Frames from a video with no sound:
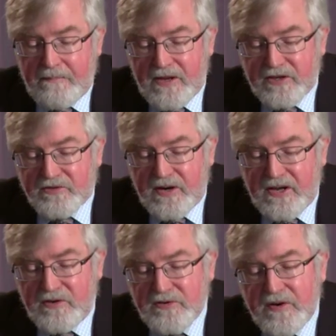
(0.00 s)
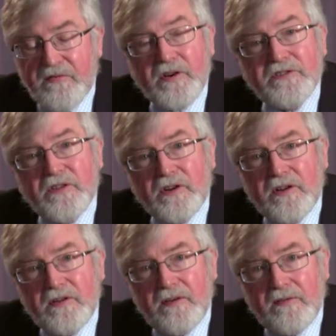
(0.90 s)
Ministry usually refers to the,
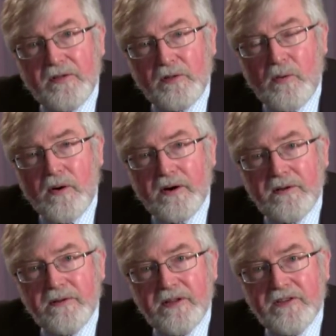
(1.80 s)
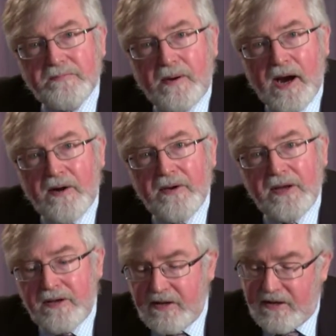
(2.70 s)
of the Lord,
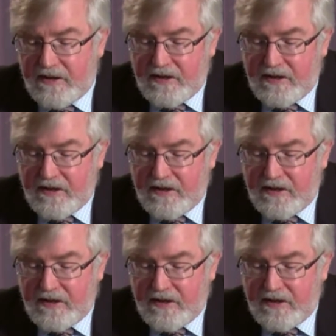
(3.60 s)
inspiring